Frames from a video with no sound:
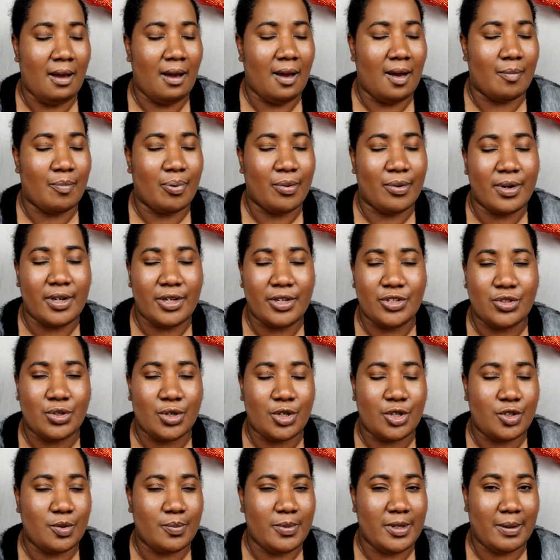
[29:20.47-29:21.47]
I'm pretty sure
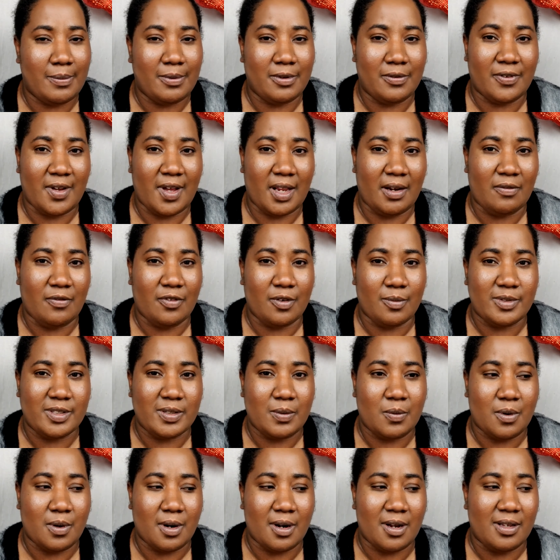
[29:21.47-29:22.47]
you'll be able to find it from
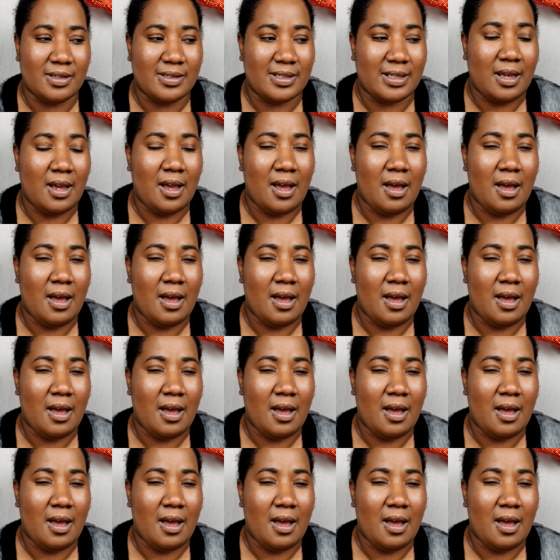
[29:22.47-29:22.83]
somewhere else.